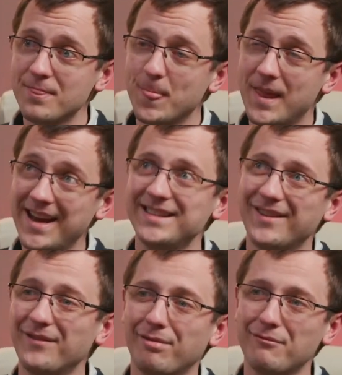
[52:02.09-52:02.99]
the
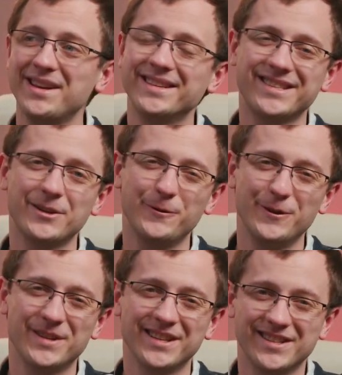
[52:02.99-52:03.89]
A7 III is still
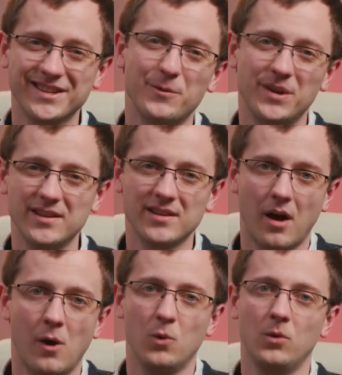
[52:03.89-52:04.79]
using Sony's
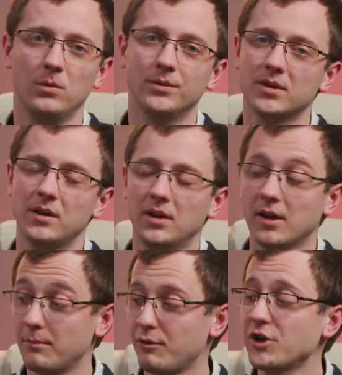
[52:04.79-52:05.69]
old
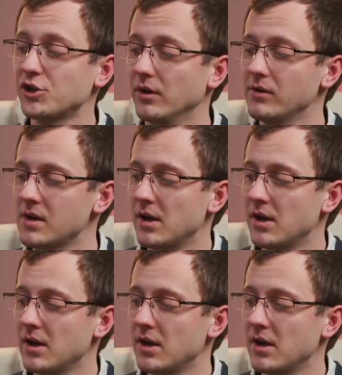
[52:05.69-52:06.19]
compression.